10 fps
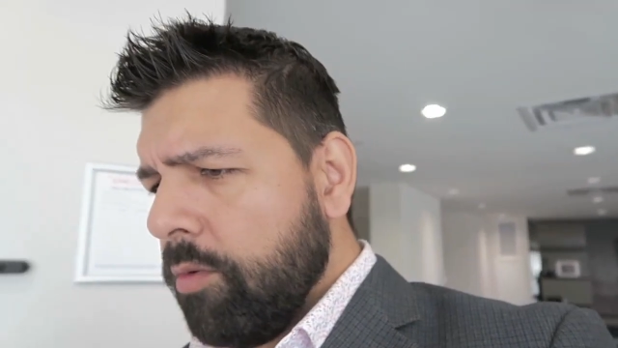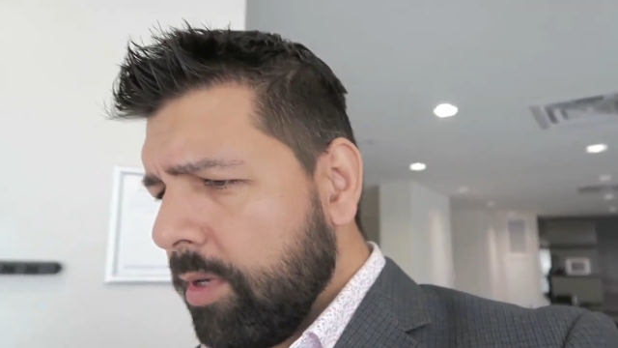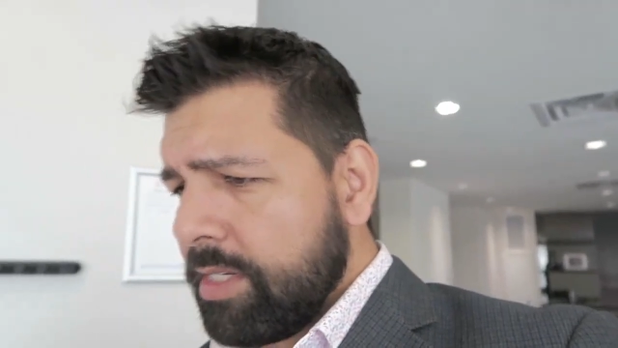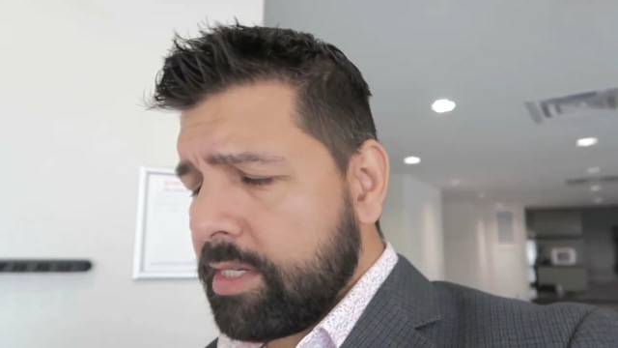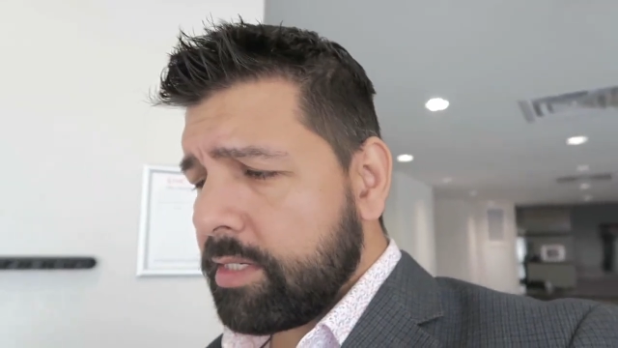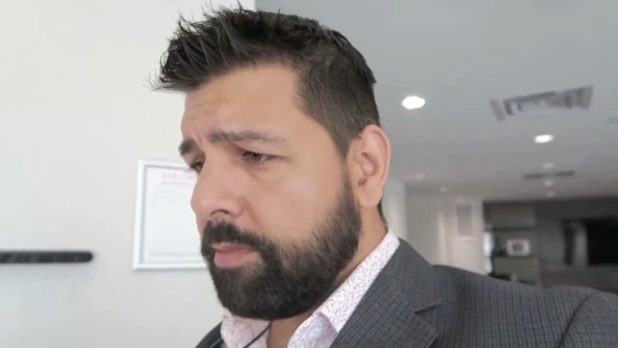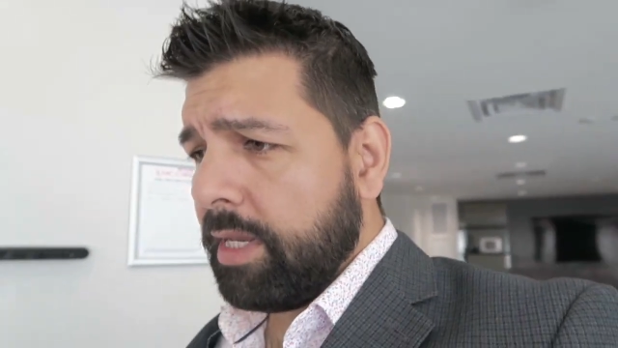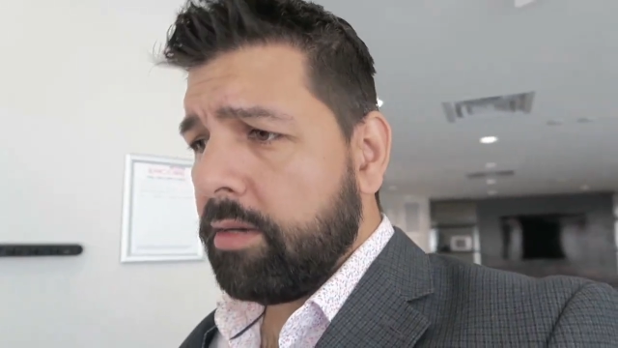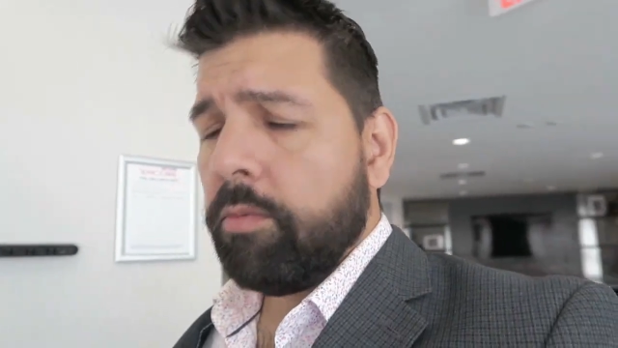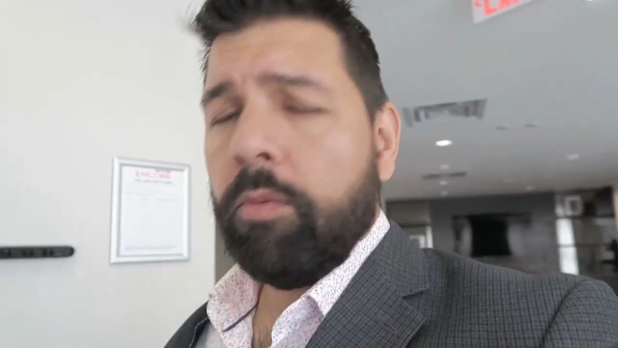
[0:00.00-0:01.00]
What does this
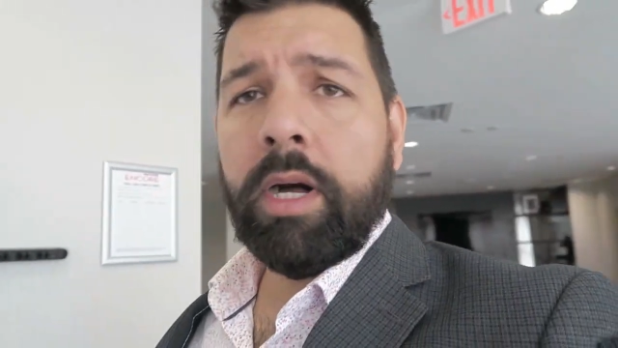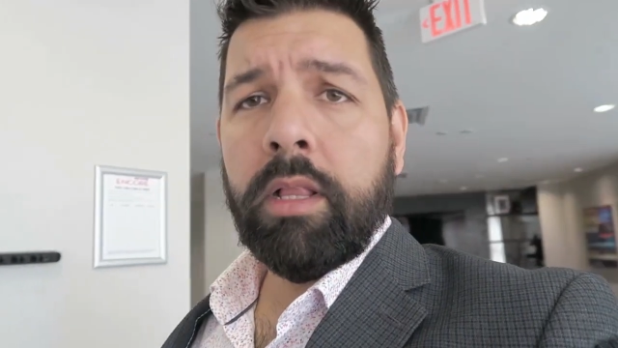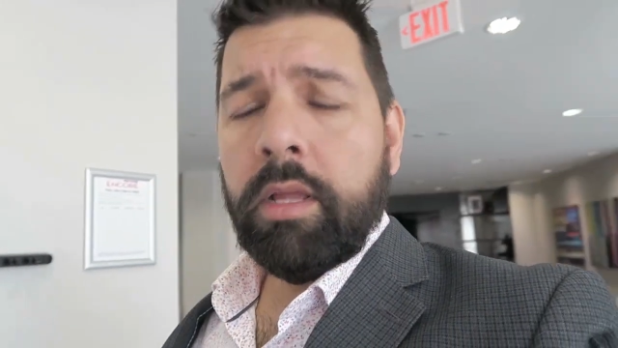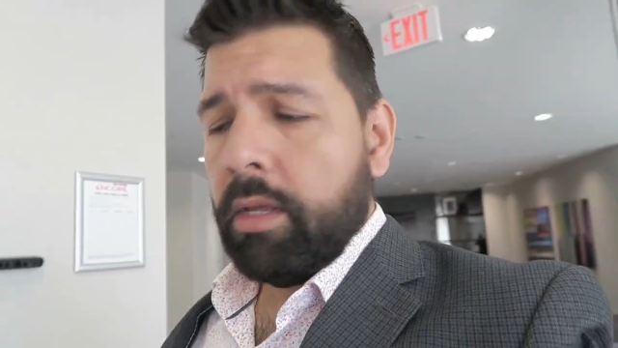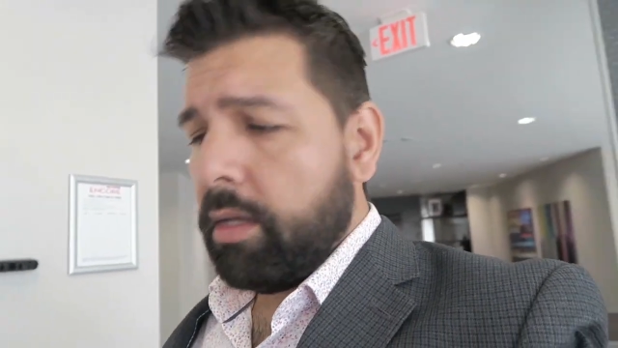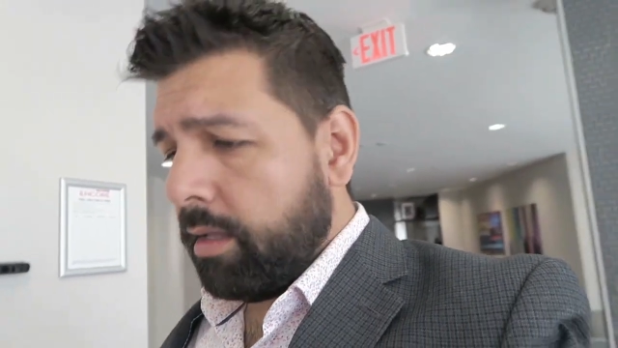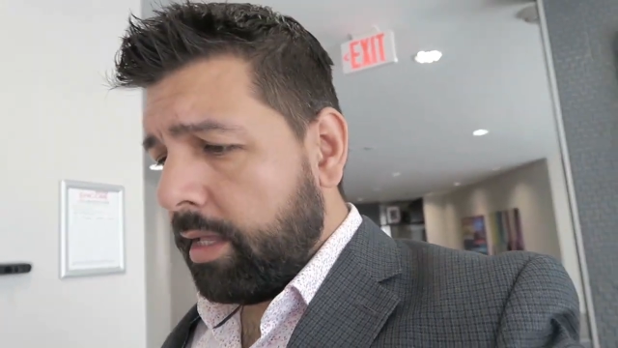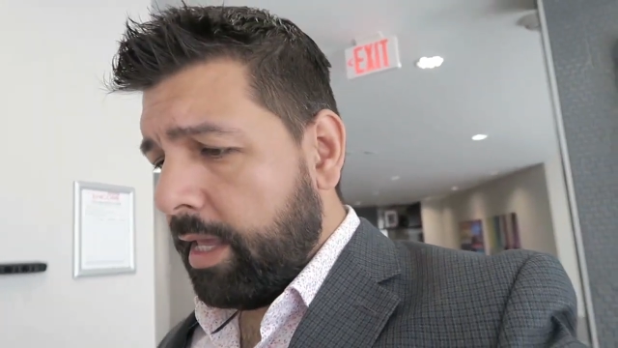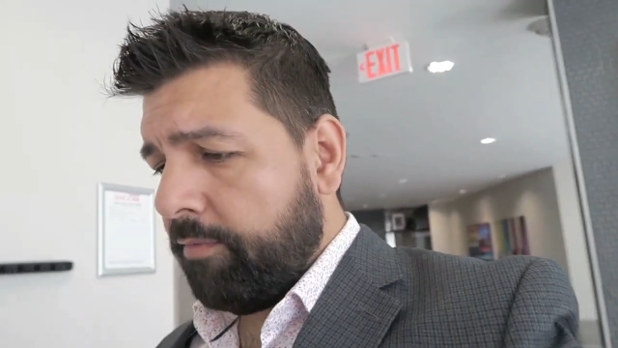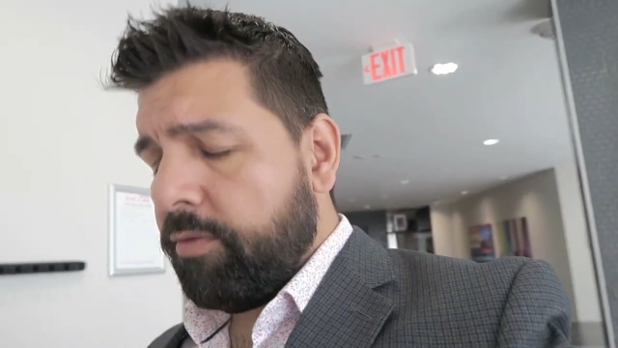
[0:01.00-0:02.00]
mean? Well,
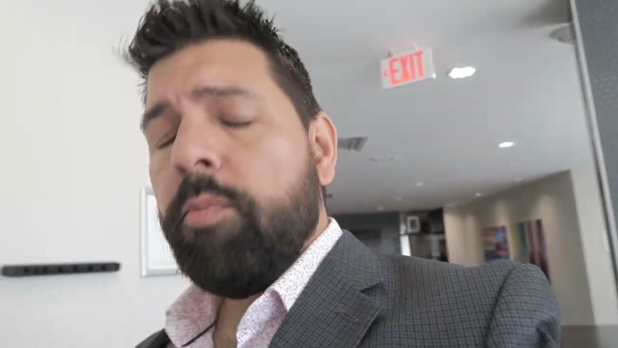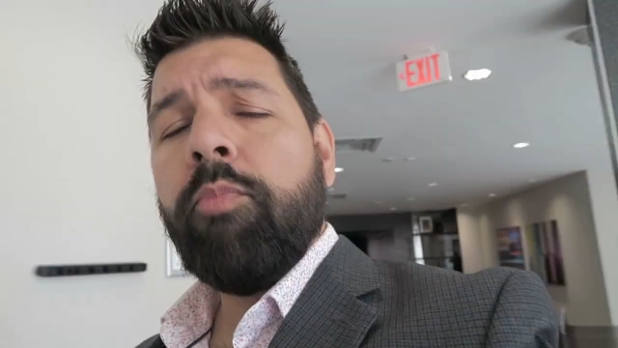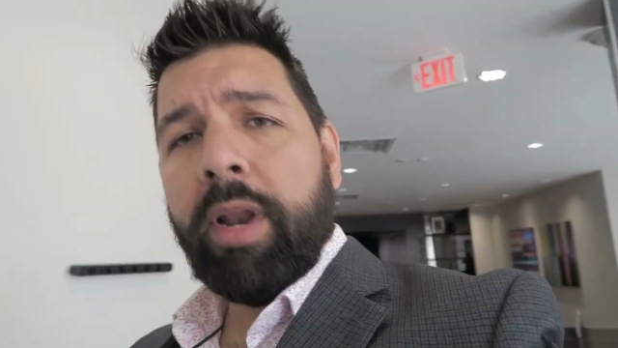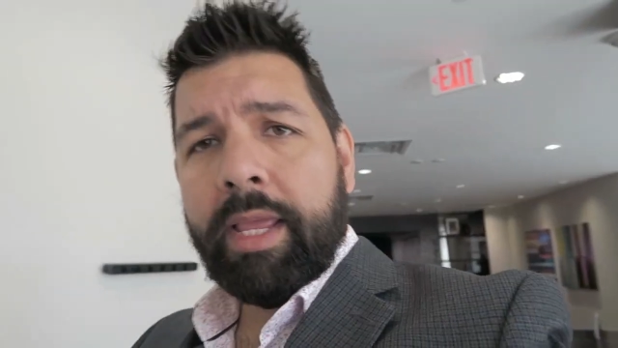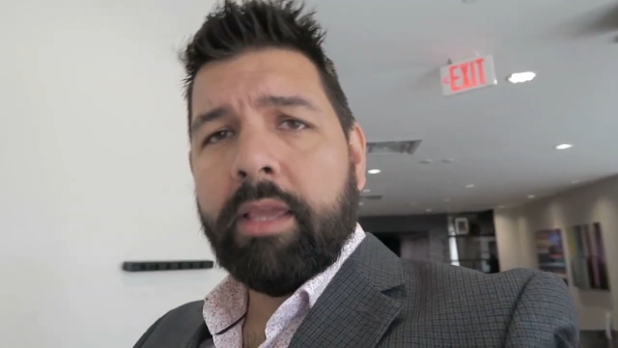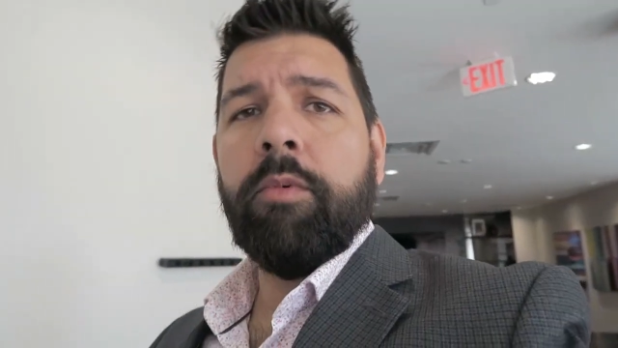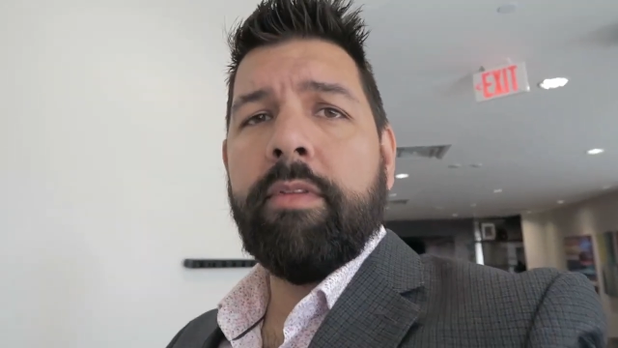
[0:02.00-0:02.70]
if you break it